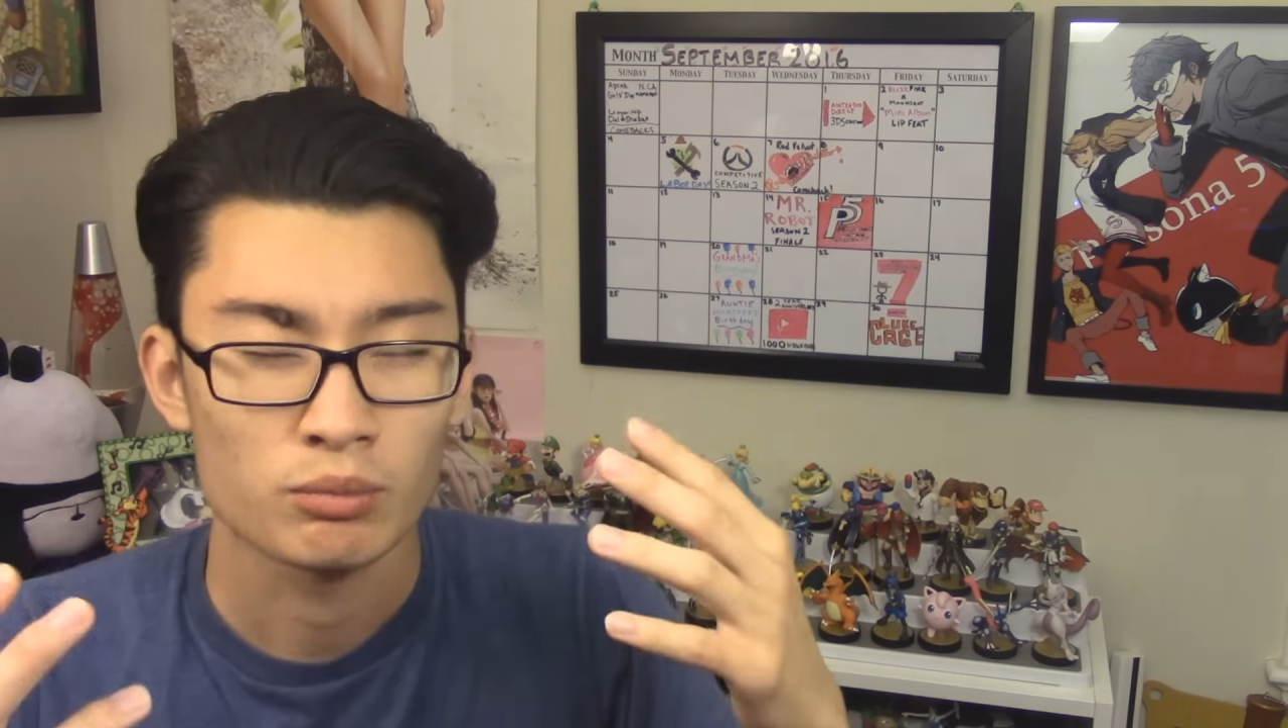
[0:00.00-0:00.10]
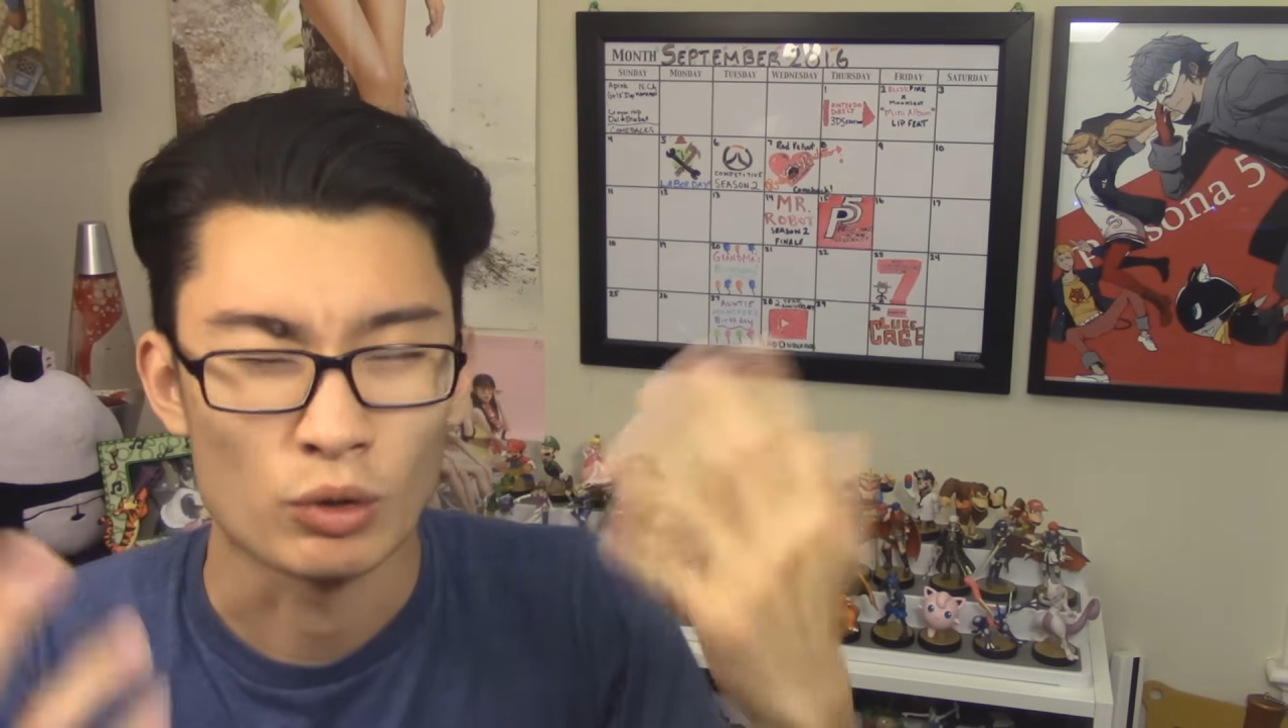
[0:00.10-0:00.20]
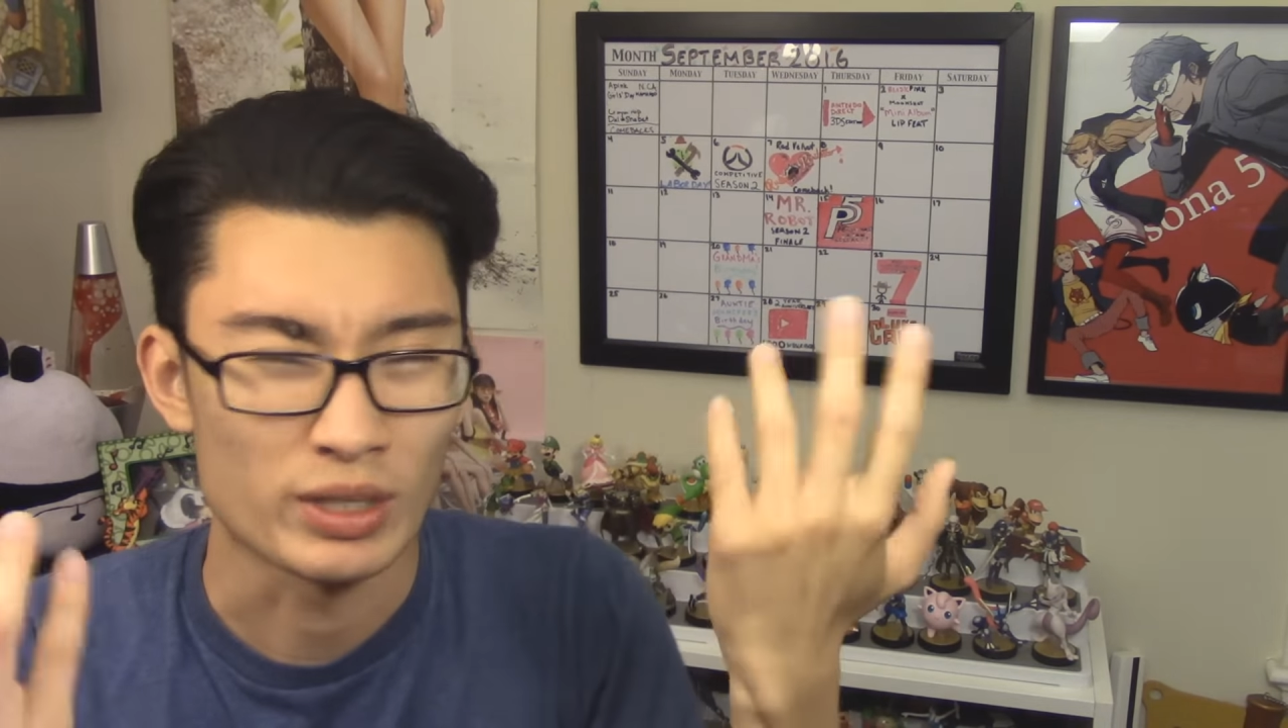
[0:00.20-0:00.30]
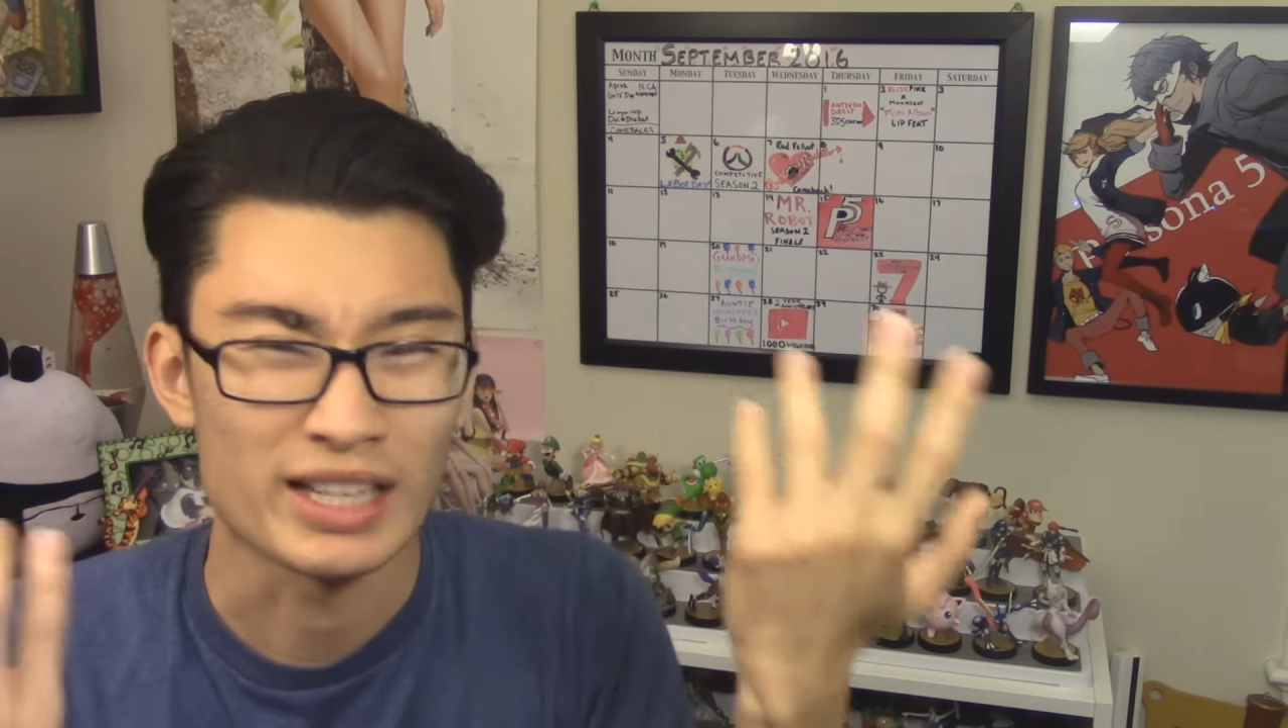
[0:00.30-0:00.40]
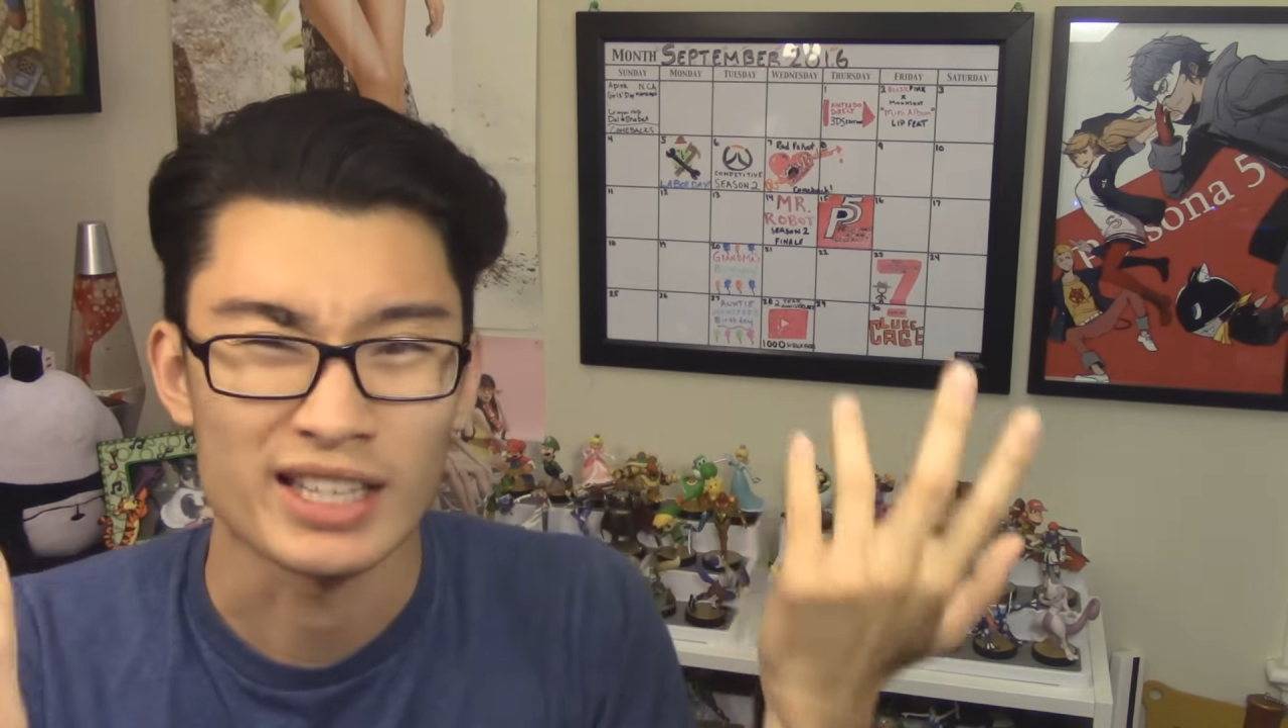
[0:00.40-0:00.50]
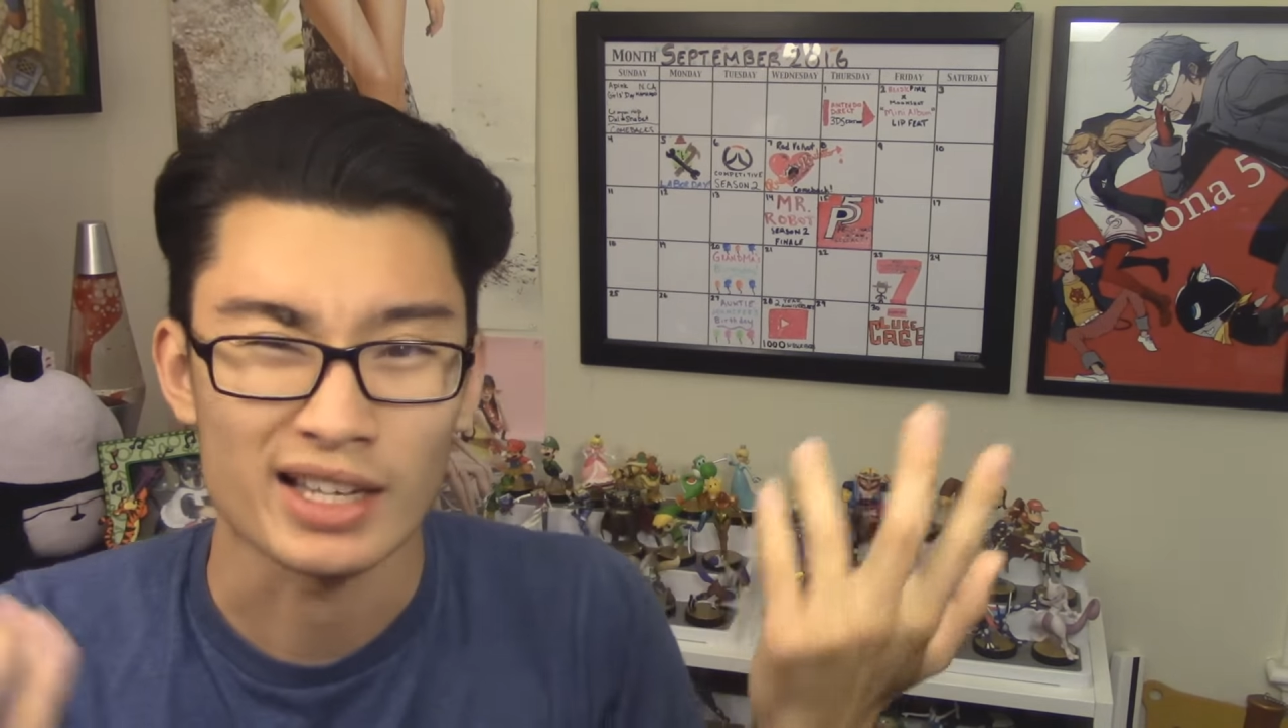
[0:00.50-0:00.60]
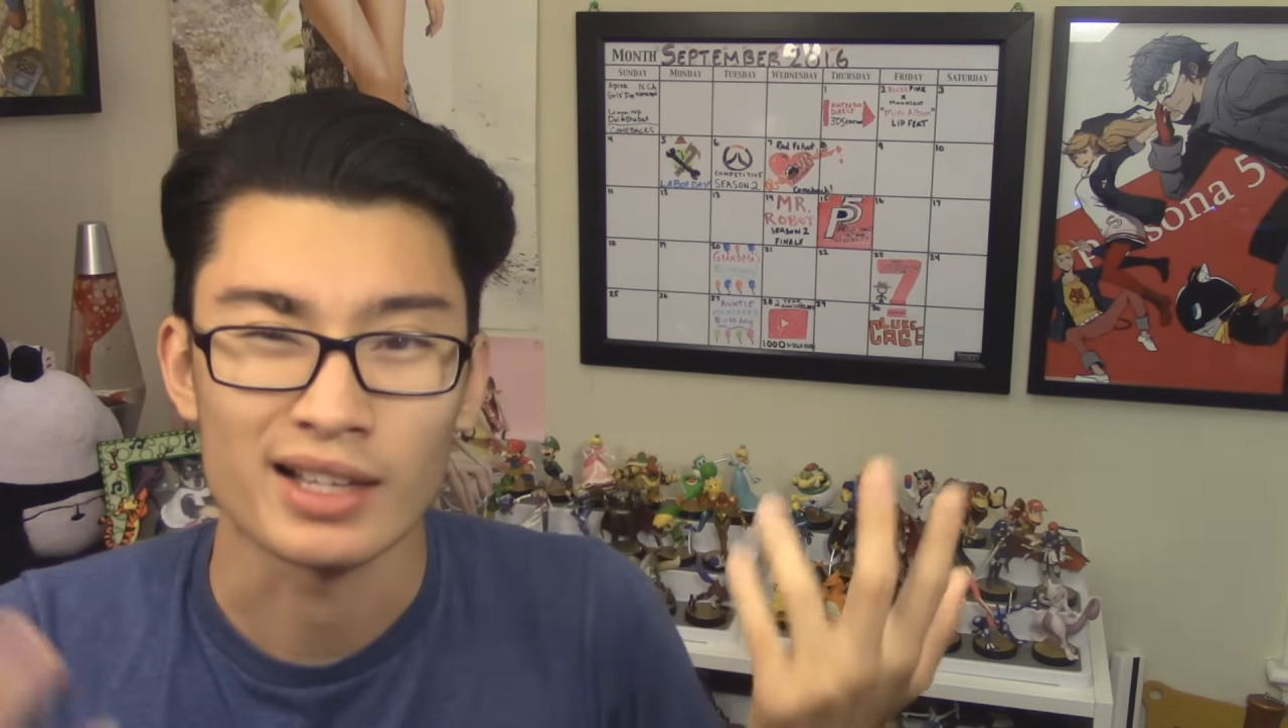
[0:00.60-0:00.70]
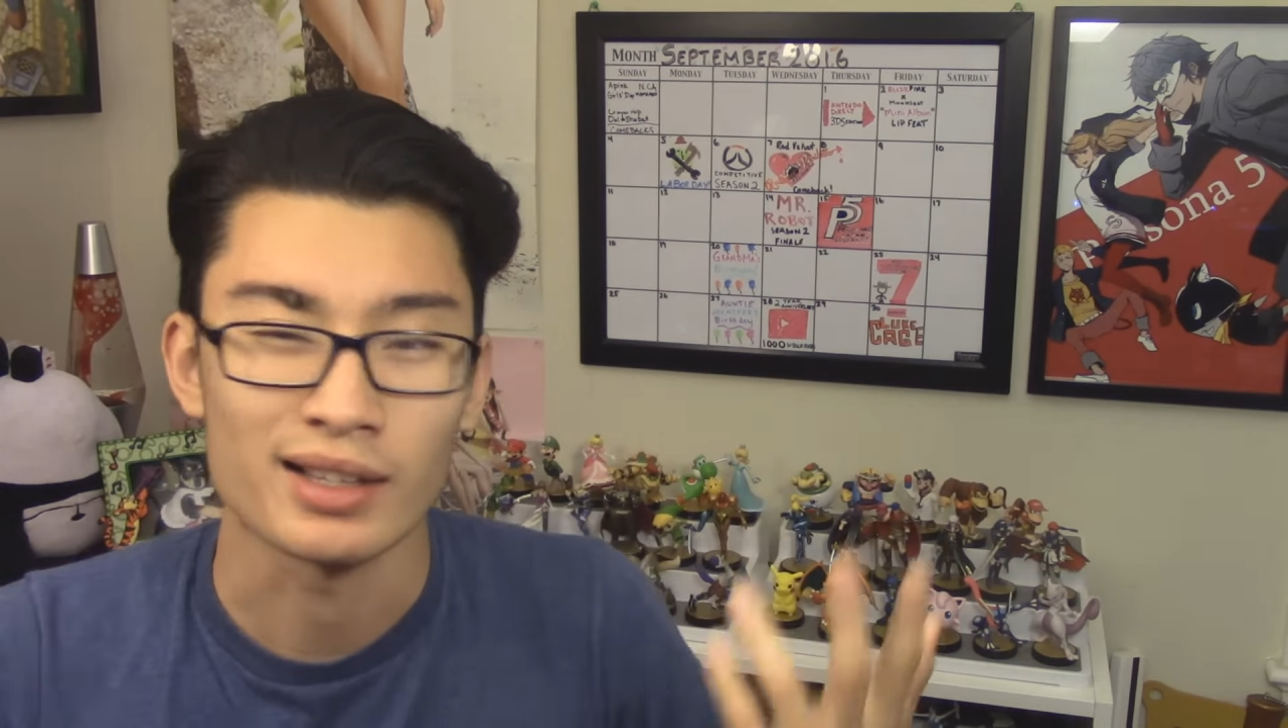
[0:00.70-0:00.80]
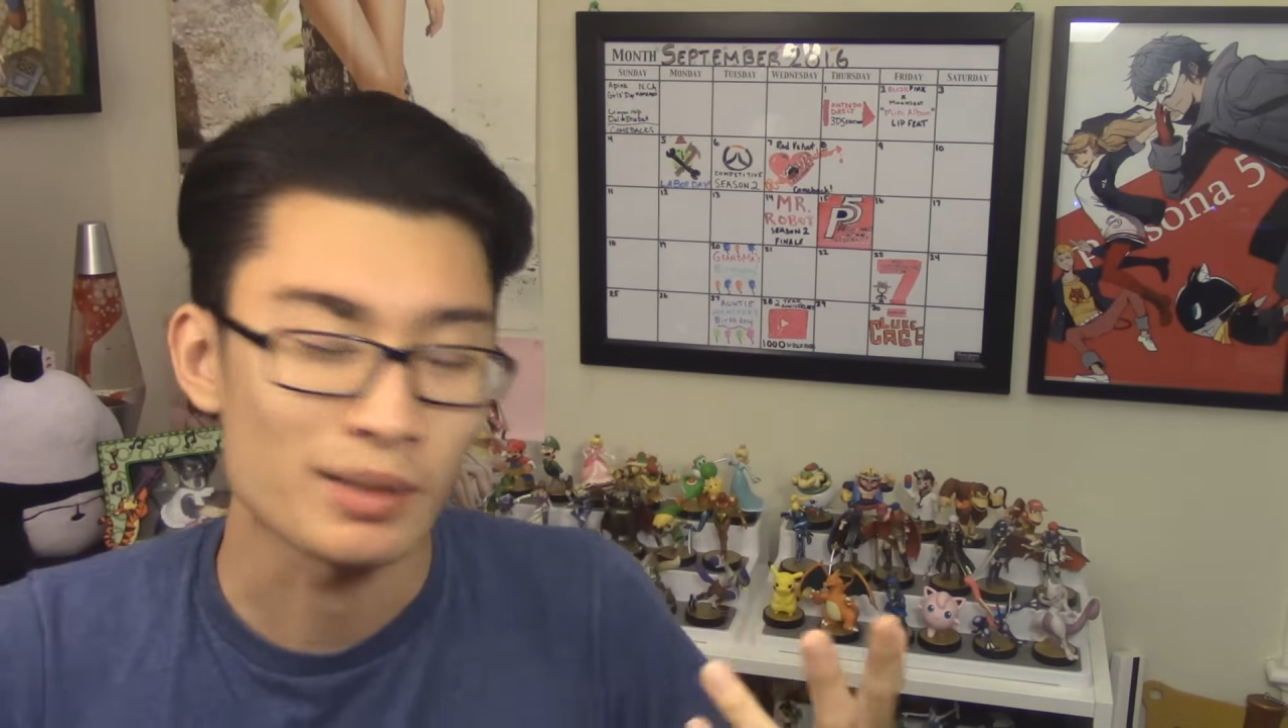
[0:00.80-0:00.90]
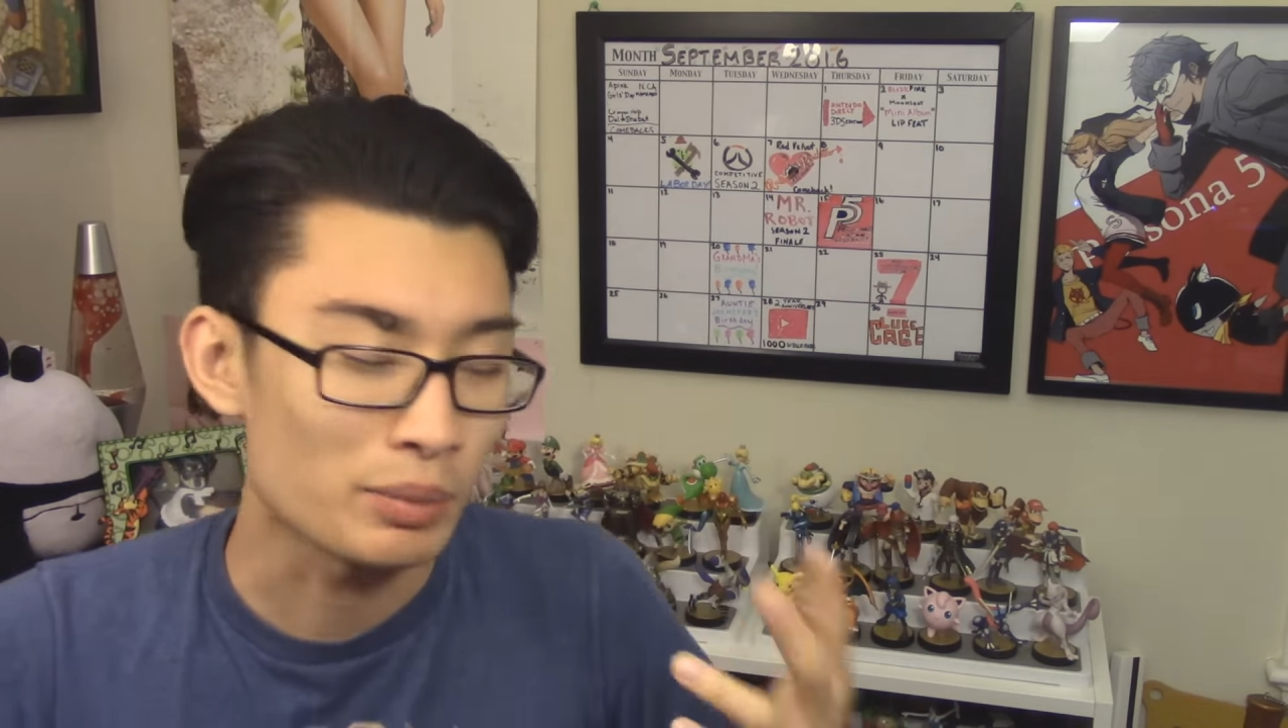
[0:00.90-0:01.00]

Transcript: Well, not technically,